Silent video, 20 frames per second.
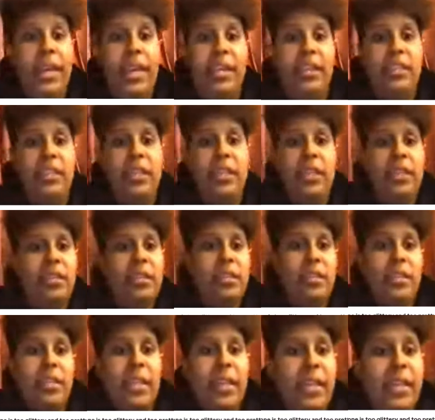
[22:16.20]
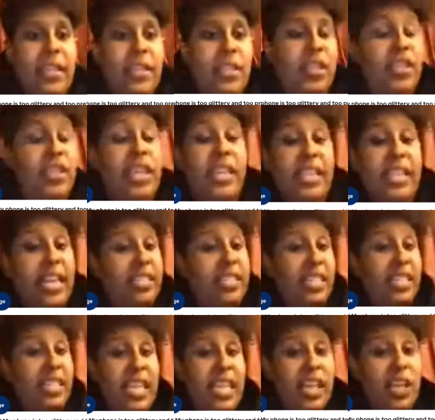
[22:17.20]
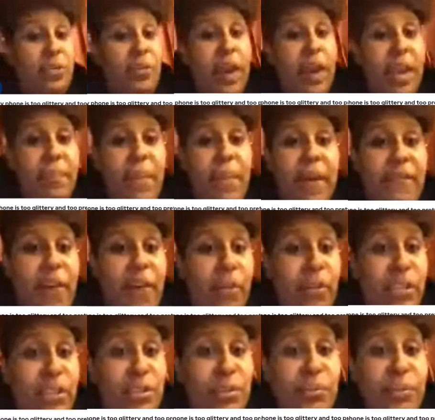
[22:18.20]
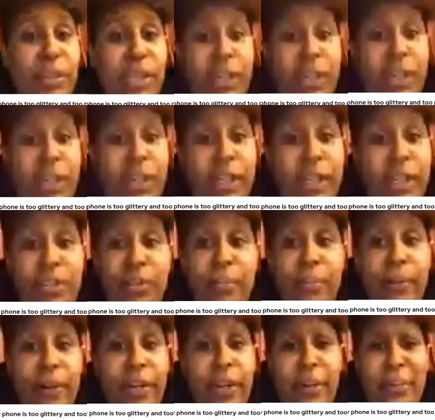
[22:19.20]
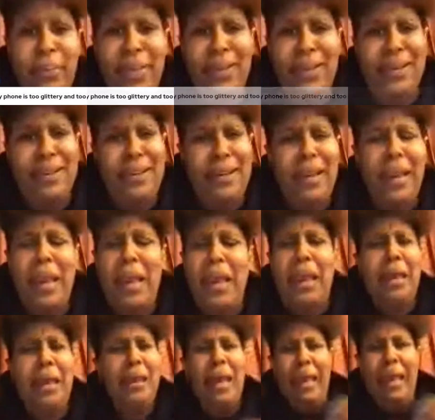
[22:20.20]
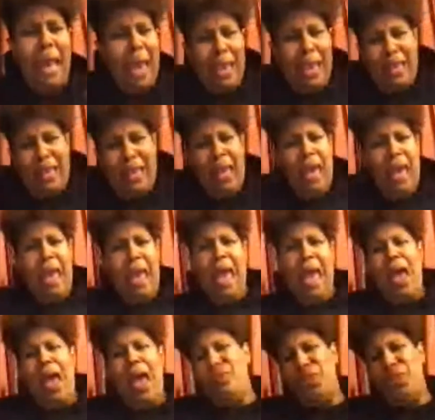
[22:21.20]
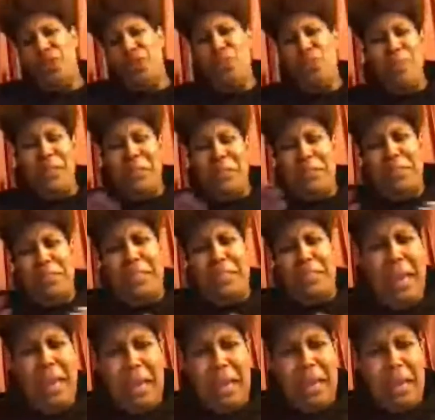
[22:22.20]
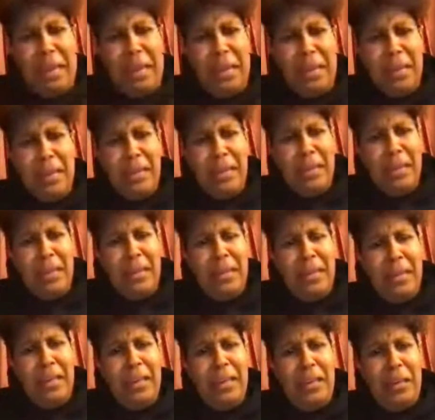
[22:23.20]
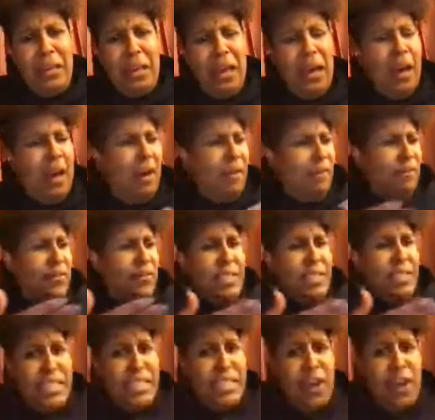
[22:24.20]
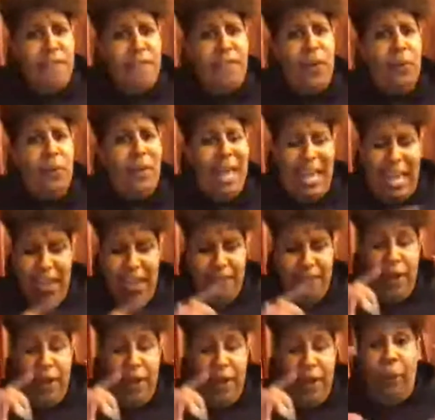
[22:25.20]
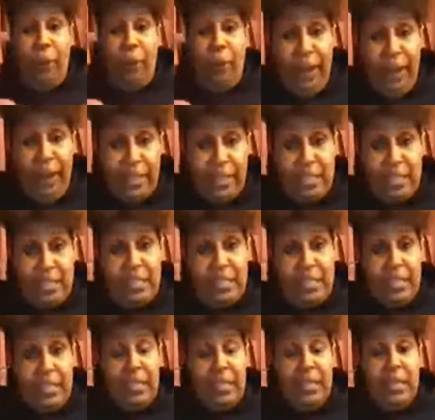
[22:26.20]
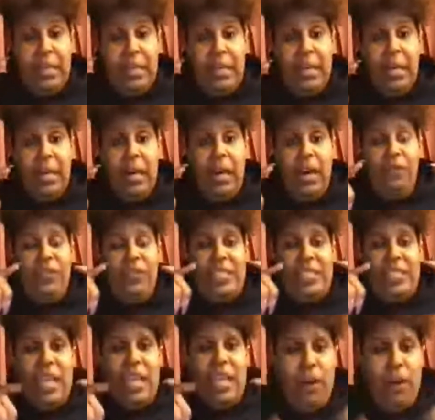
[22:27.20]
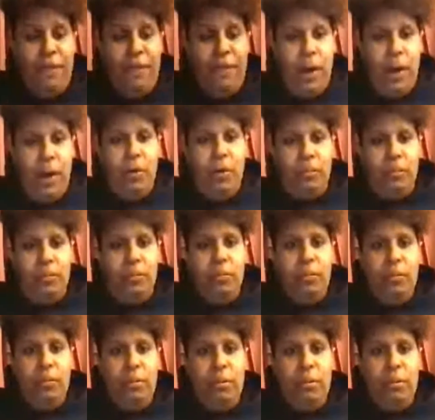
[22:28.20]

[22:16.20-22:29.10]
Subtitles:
It just, she said, that's exactly right. My phone is too glittery and too pretty to be a gun. Like, how do you mistake a cell phone, like even a print of a cell phone